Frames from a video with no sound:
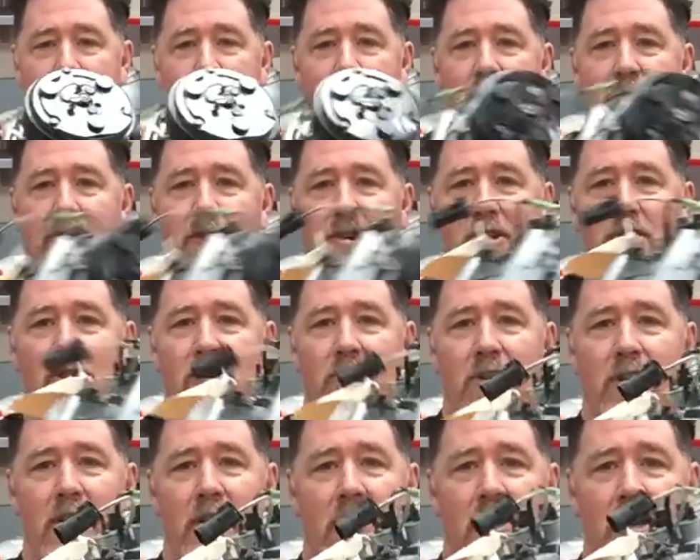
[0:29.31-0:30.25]
And
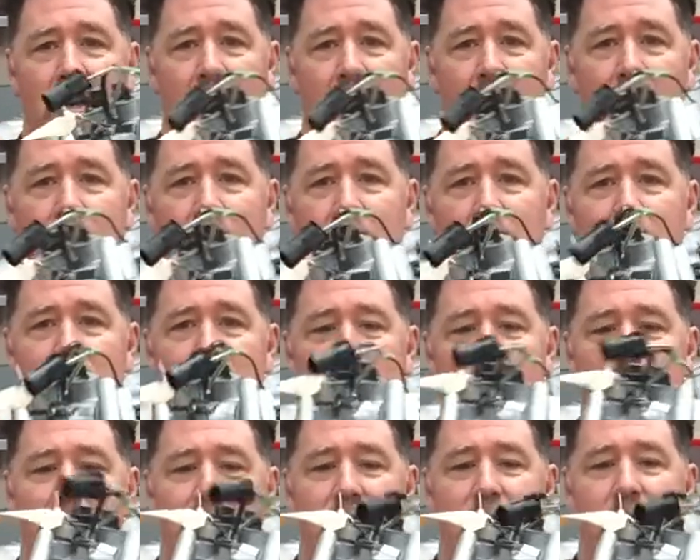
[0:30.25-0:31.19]
so this
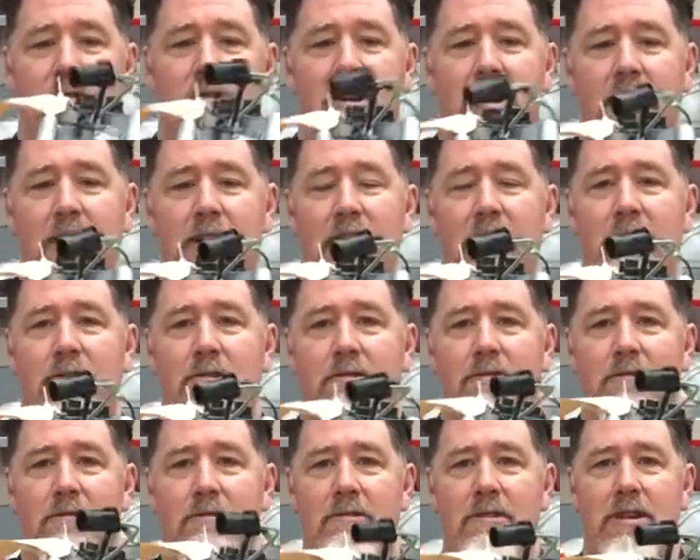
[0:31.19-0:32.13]
compressor right
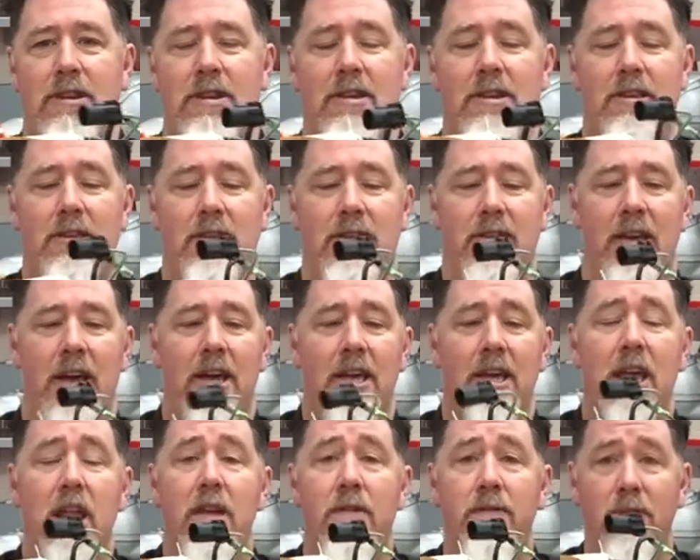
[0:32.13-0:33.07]
here is
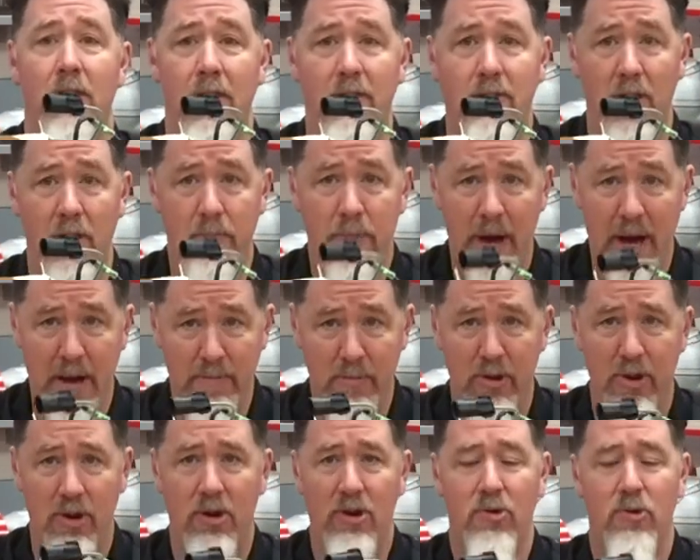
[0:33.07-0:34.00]
getting very, very
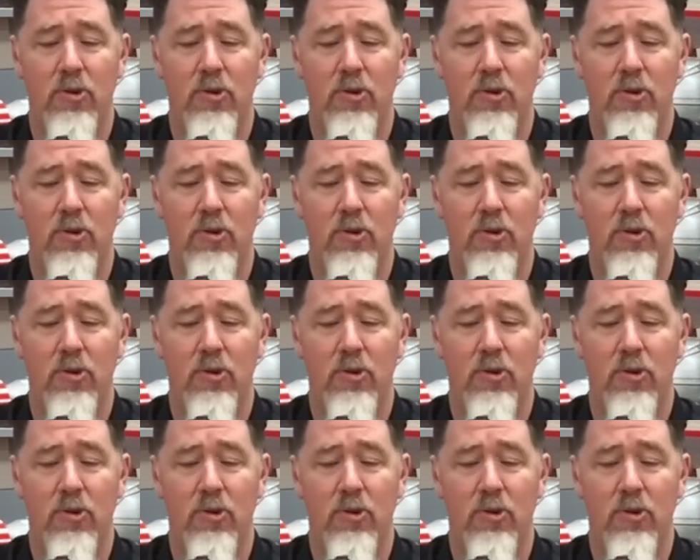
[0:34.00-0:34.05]
popular.